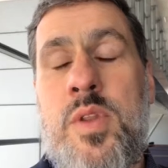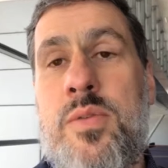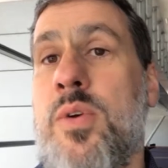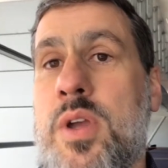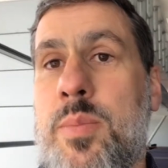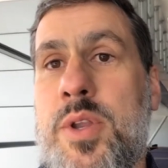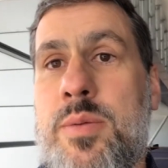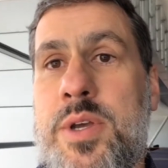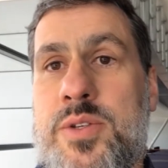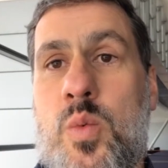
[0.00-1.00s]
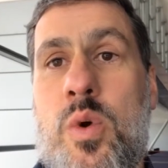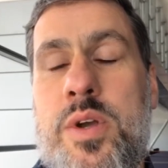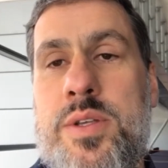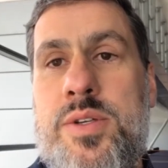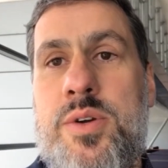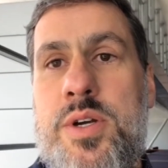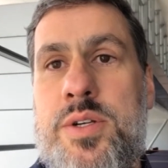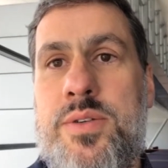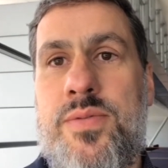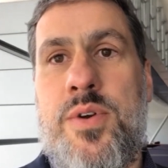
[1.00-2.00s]
If you're a company that makes work
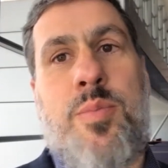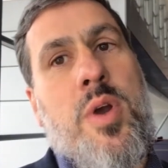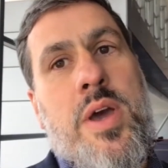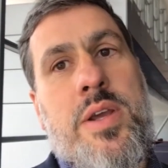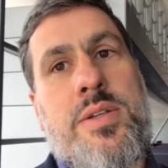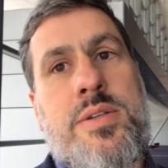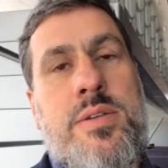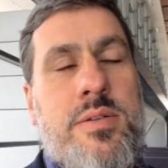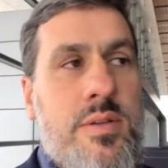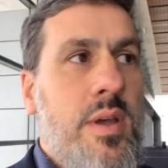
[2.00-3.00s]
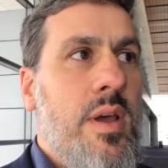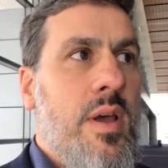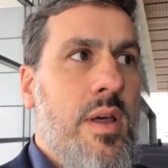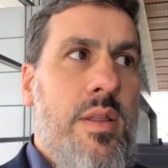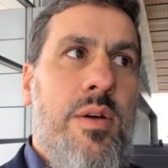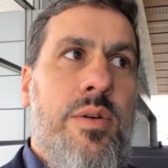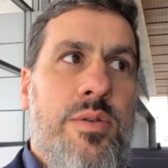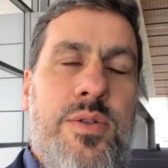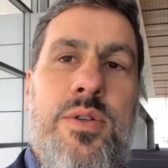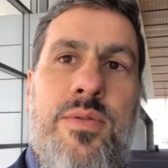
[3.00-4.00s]
instructions for your products,
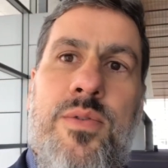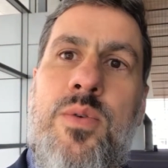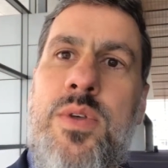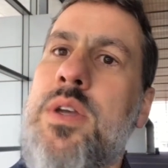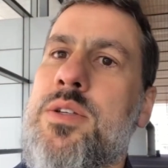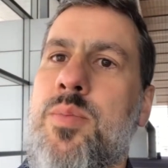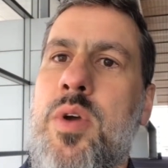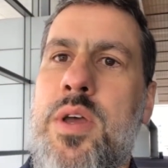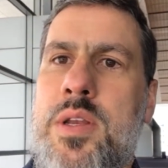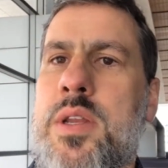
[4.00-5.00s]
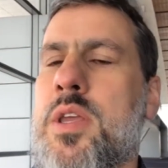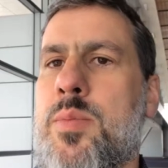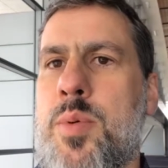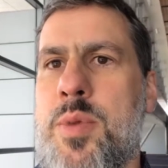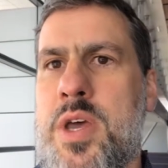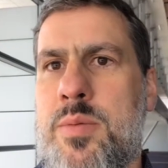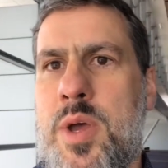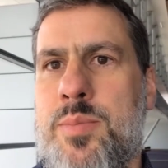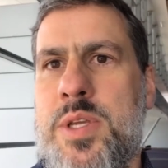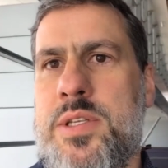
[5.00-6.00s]
there's a few things you probably need to keep in mind
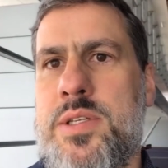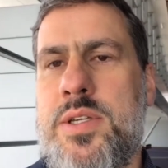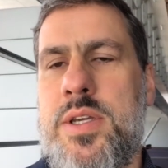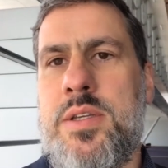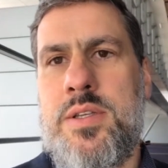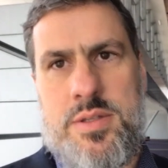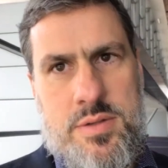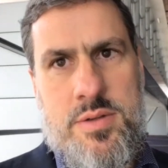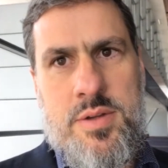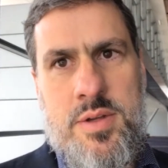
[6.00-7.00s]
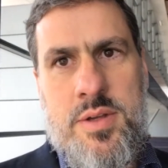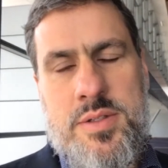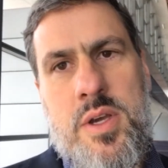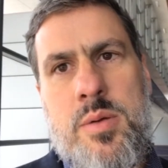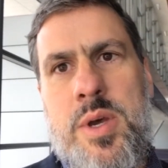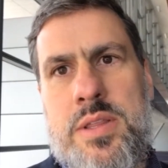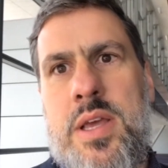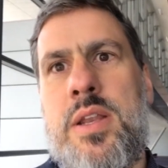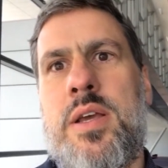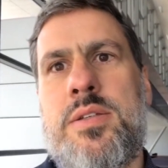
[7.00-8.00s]
about PTC. Let's talk about
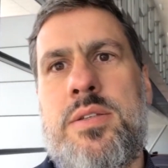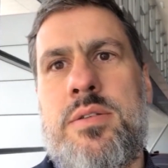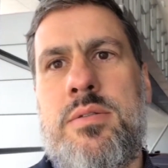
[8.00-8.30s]
that next.